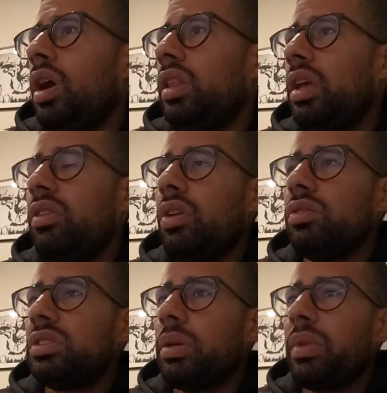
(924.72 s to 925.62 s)
And then,
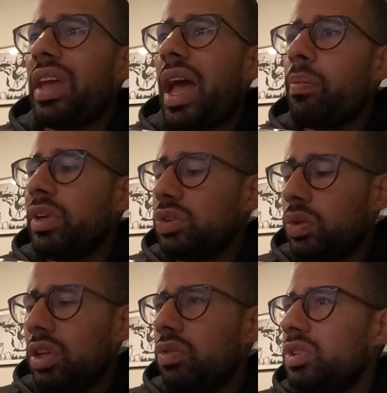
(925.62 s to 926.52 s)
if something happens, you
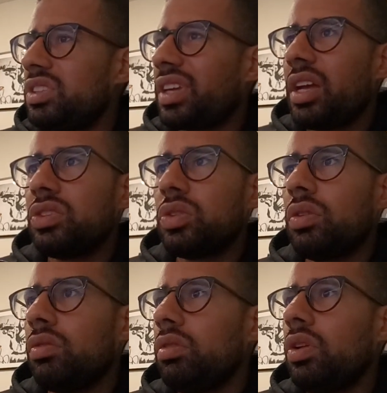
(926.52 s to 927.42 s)
need to
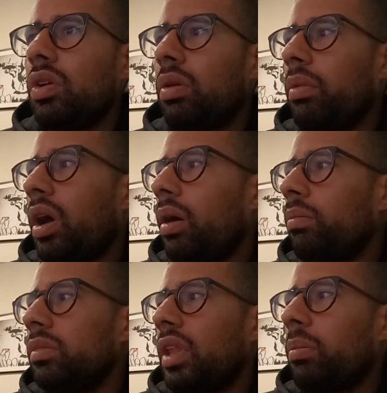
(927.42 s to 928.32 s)
reschedule,
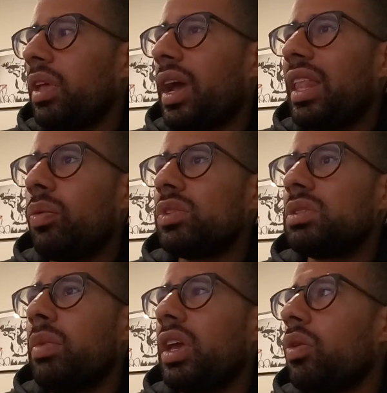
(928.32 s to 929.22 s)
I'm the guy that wants
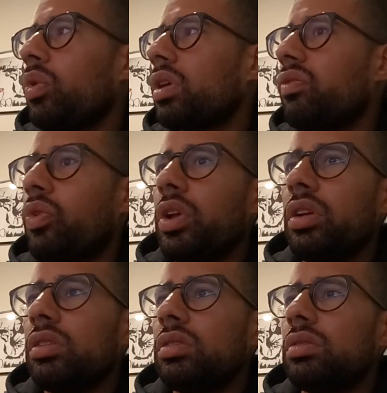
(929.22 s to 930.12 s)
to make it work for
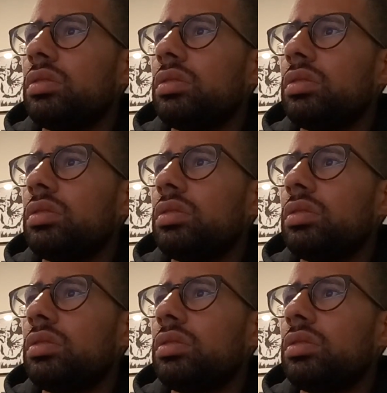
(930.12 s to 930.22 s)
you.